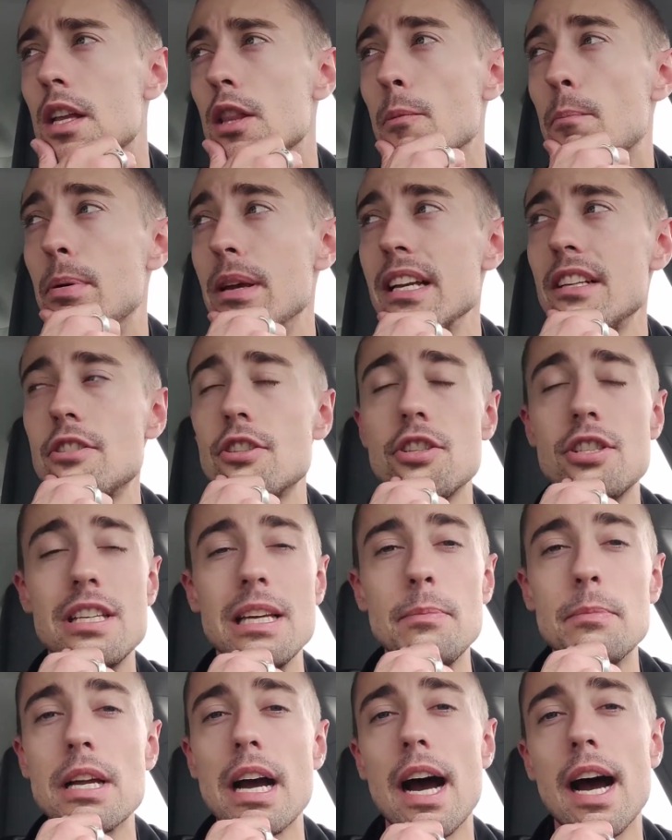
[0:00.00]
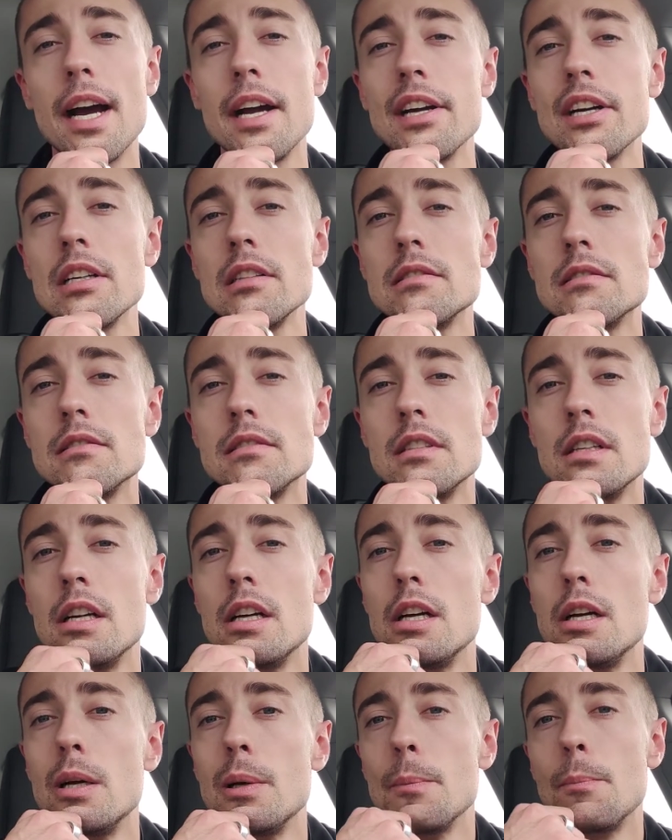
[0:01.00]
The pitch seemed higher,
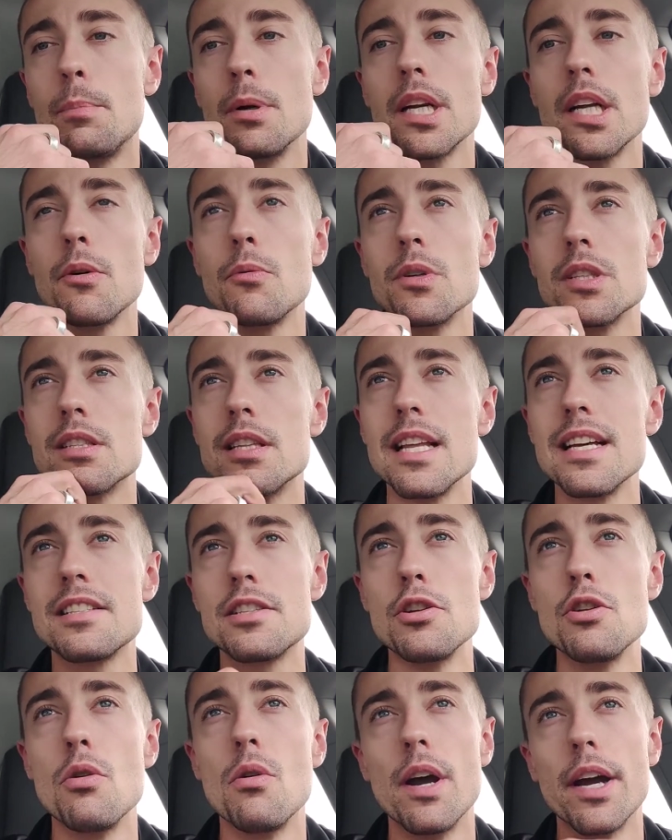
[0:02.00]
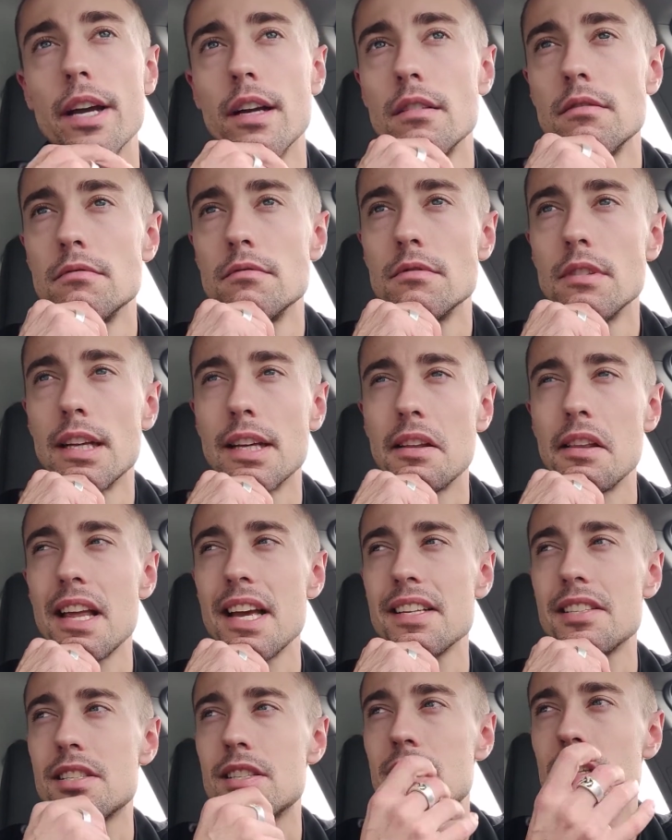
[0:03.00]
but it was less annoying, like
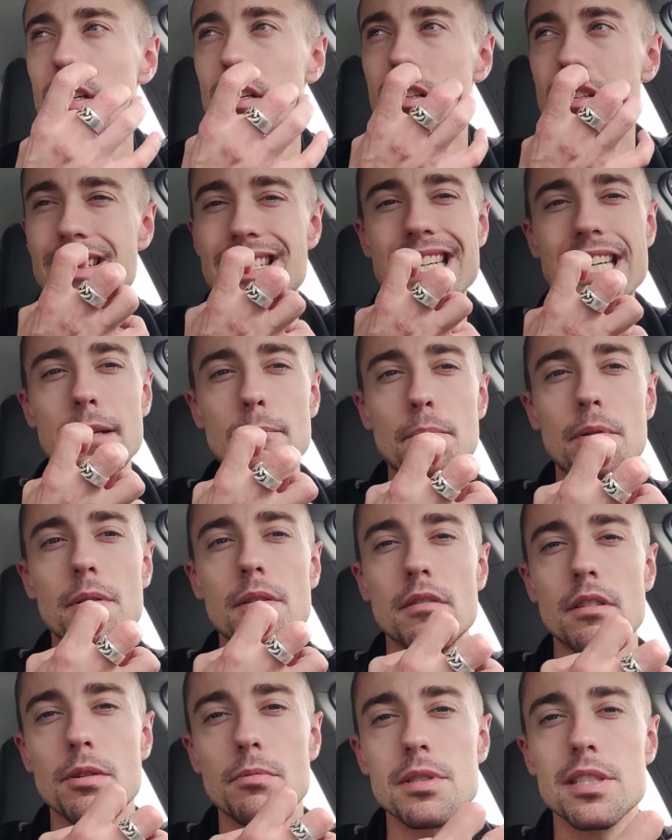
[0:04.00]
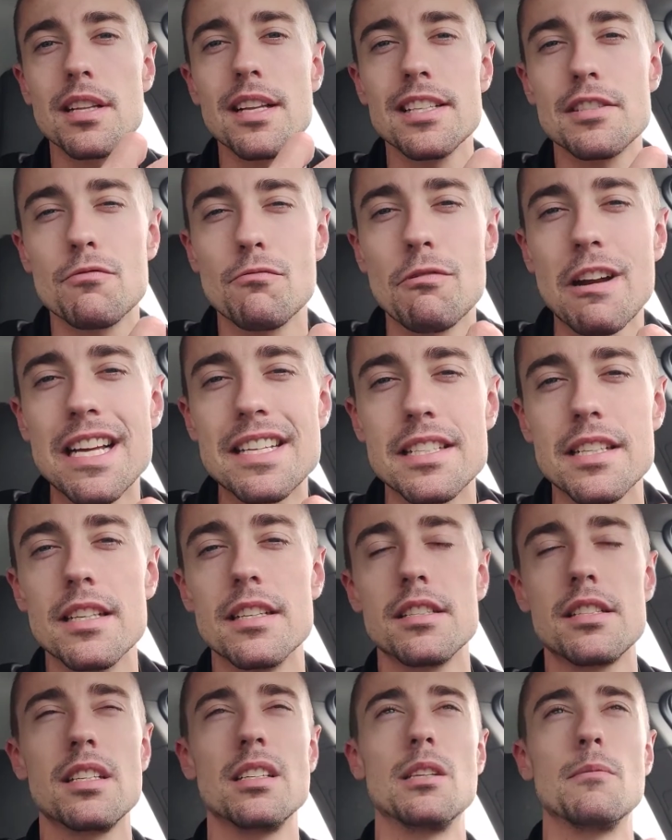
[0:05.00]
less deep. There was less
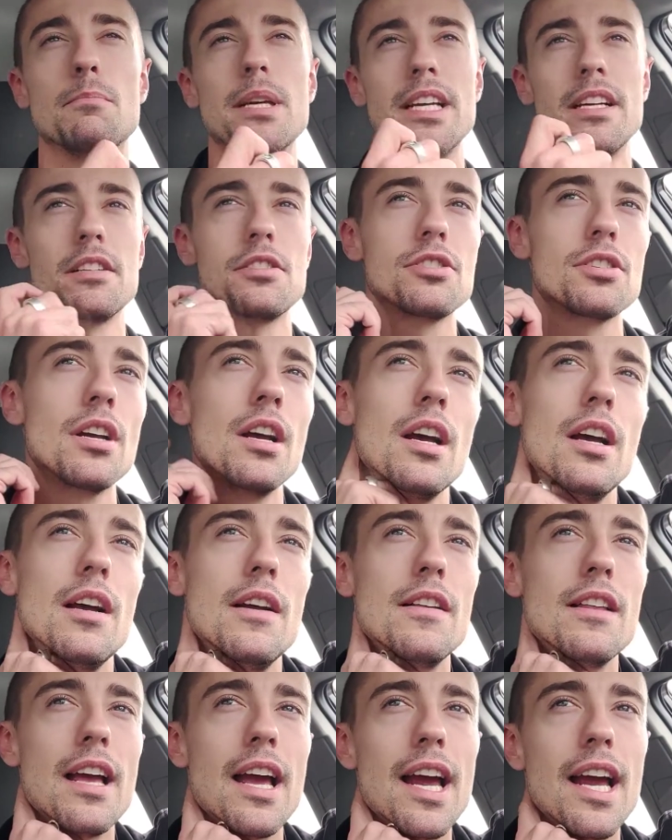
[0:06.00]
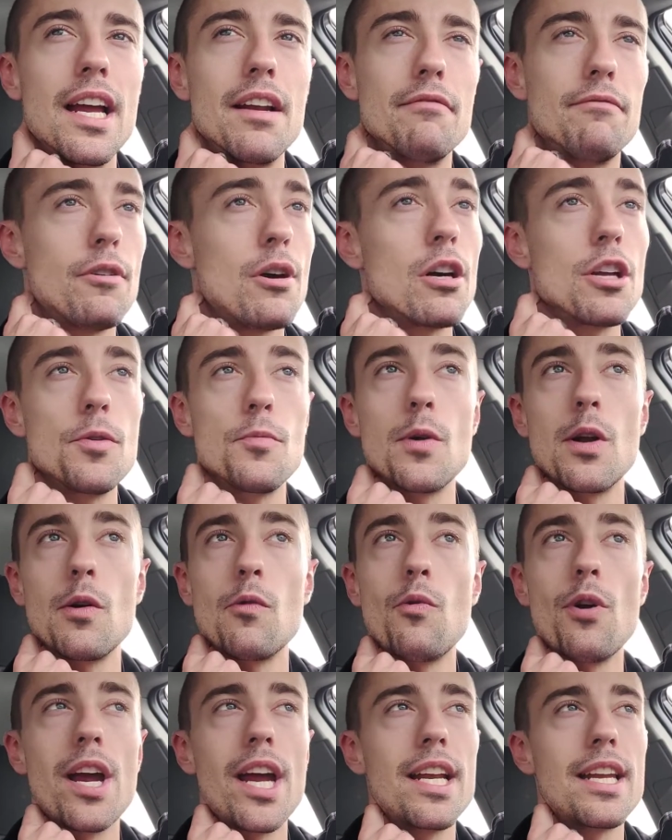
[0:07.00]
resonance in the pitch, and volume went
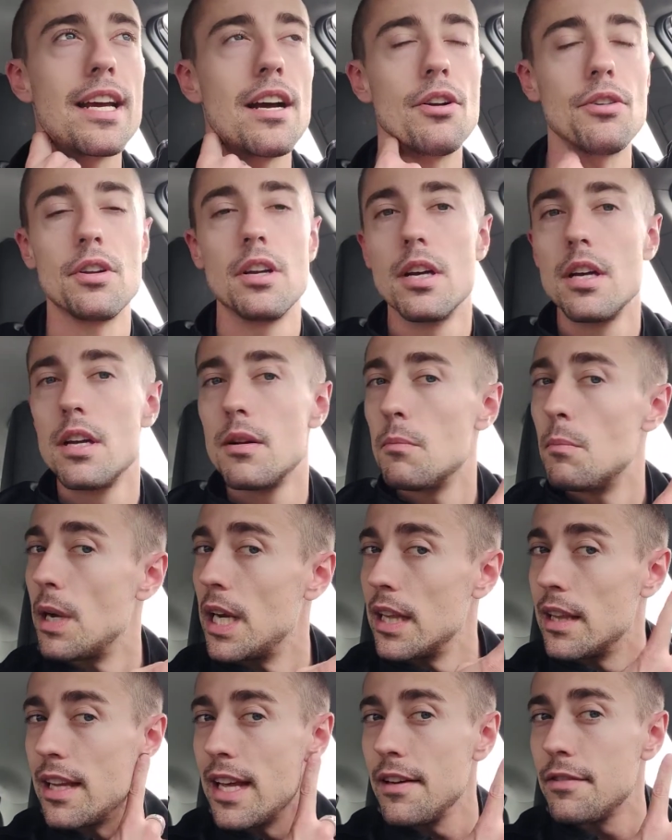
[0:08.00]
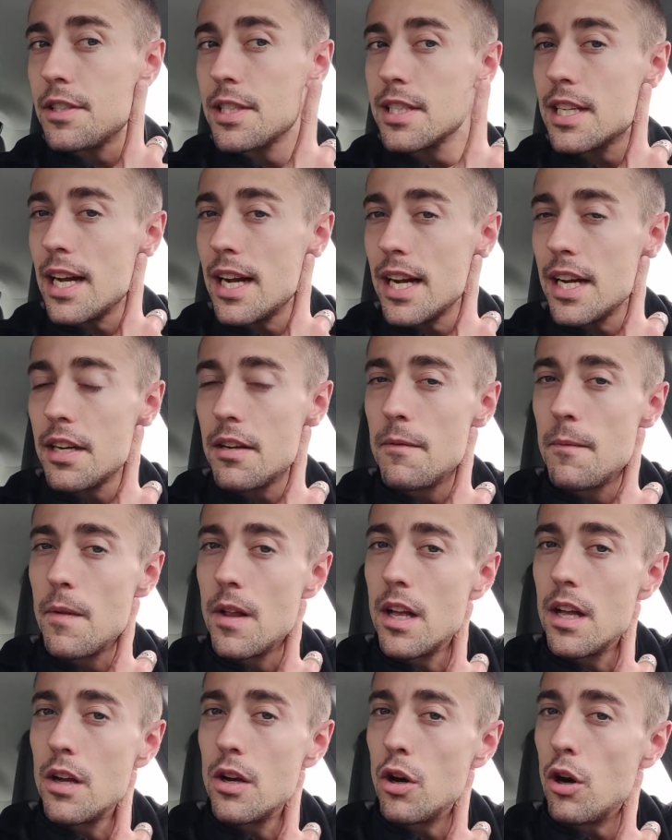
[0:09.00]
way down my left side
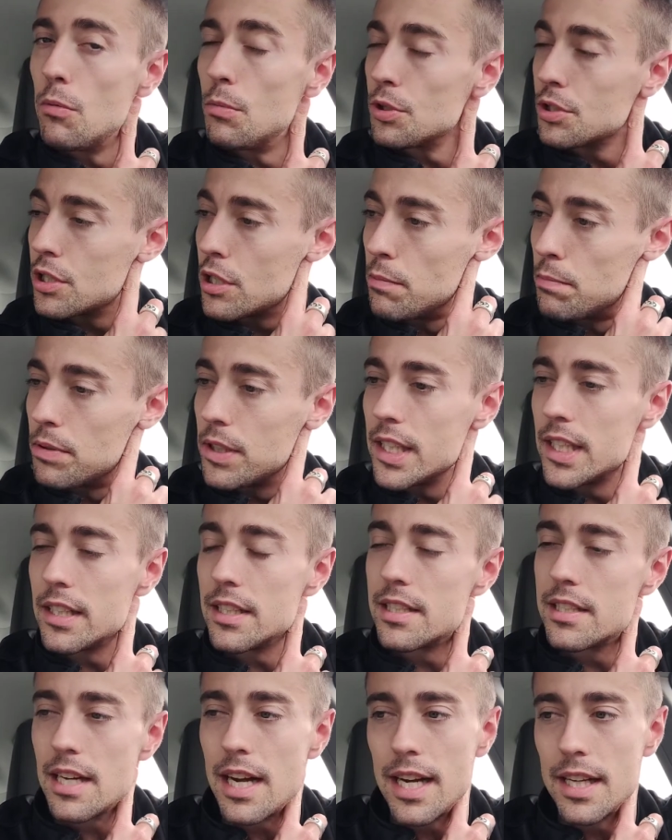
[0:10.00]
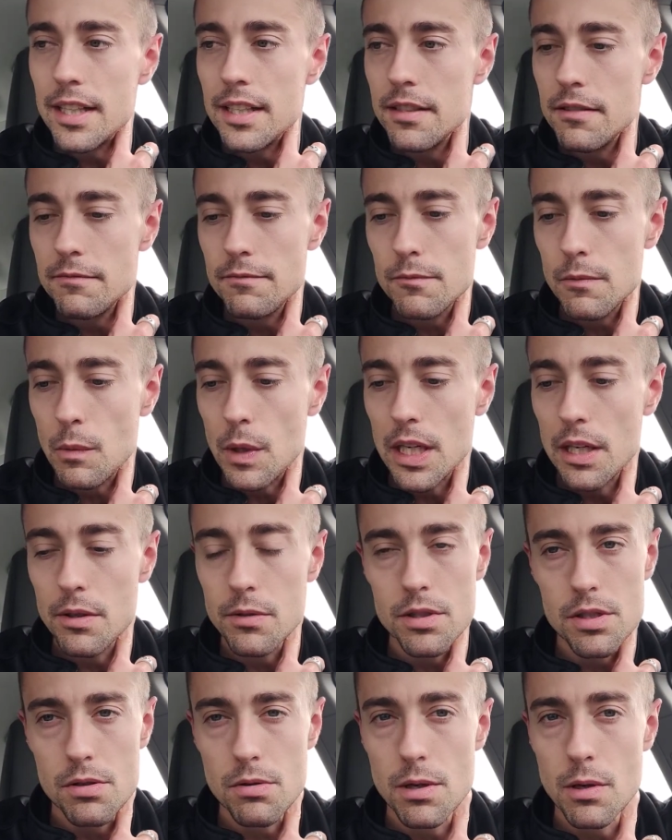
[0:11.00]
almost completely silent when I
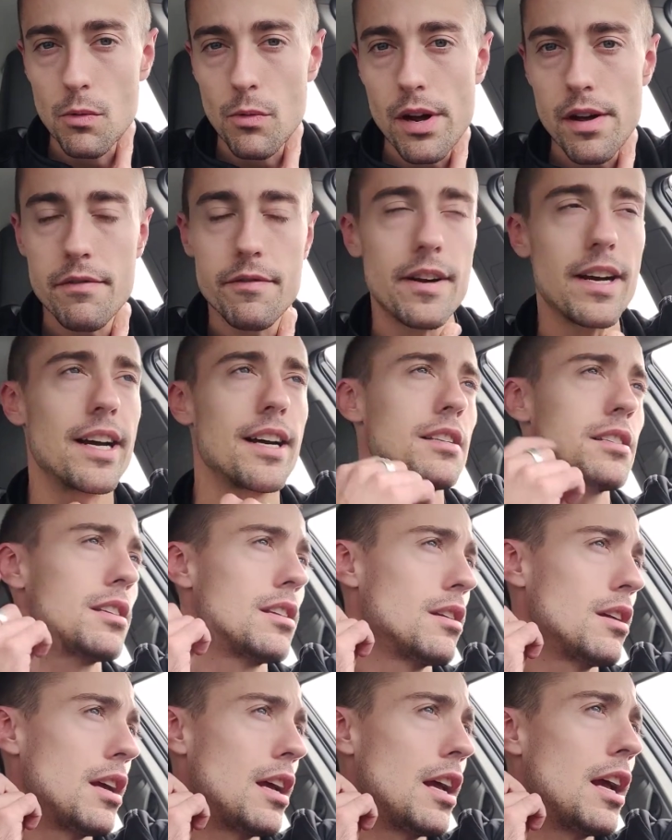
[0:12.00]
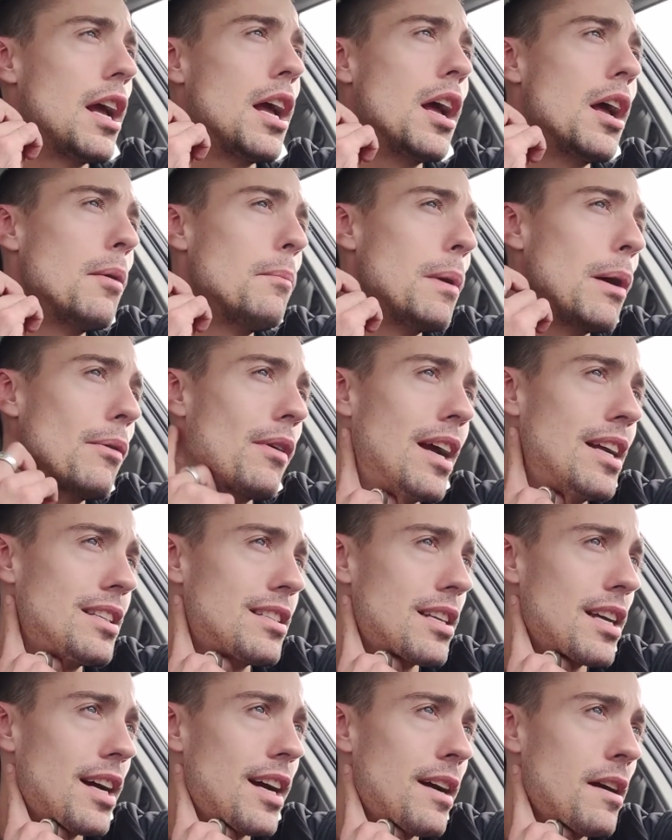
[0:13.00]
was doing a wet fast, and my right
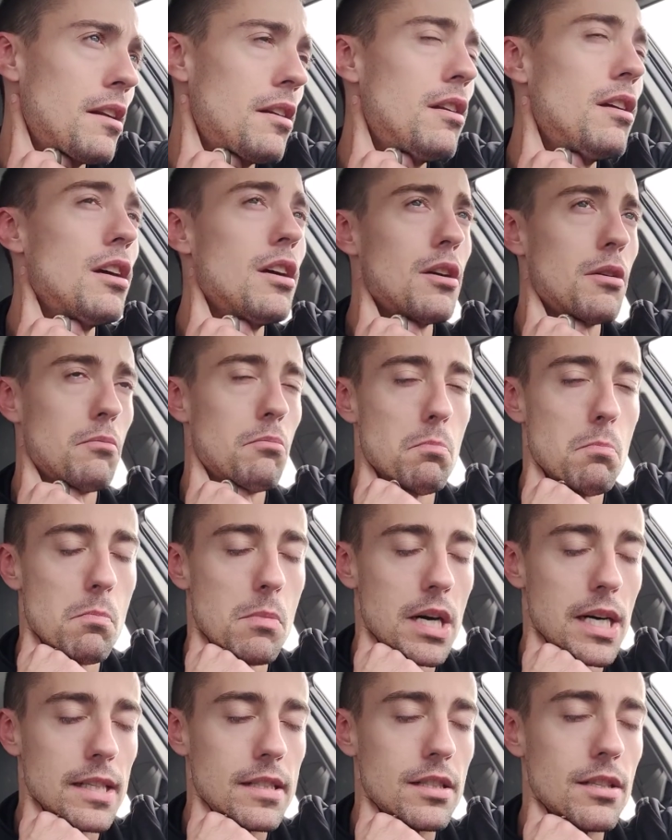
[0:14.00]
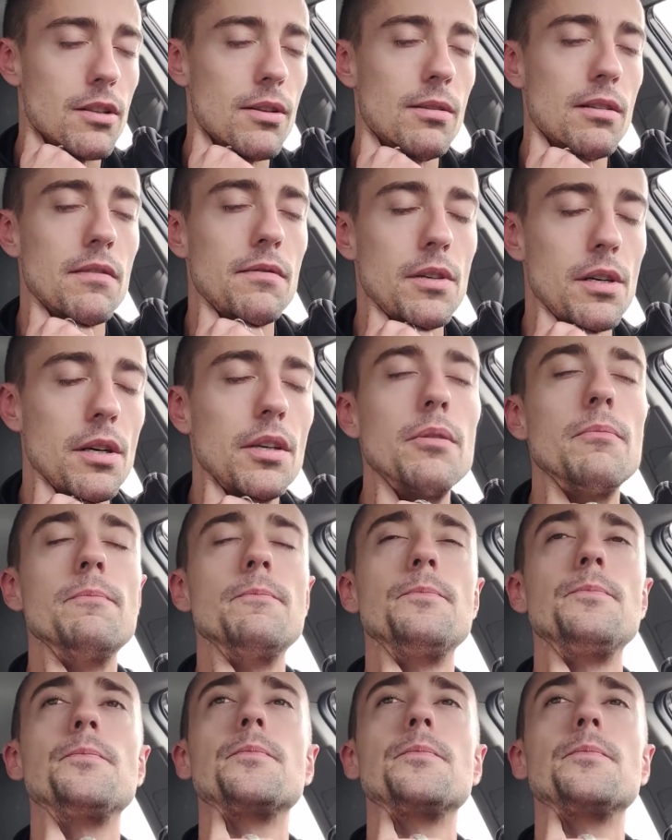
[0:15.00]
side much lower volume.